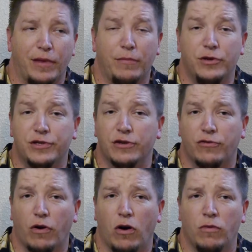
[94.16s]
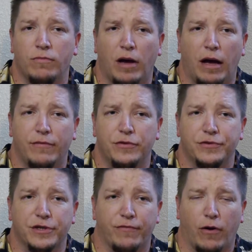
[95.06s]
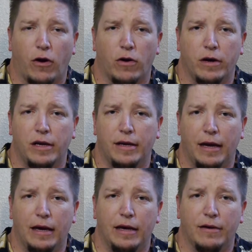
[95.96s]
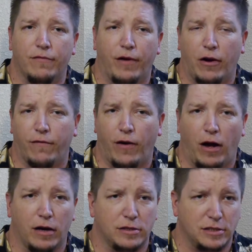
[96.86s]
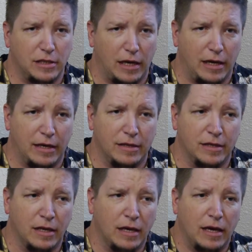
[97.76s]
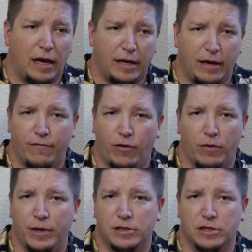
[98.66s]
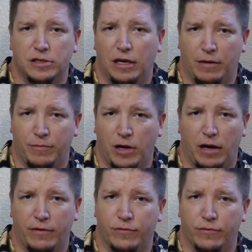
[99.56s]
I'm using Chrome, I've used Safari and Firefox, and I get very much the same kind of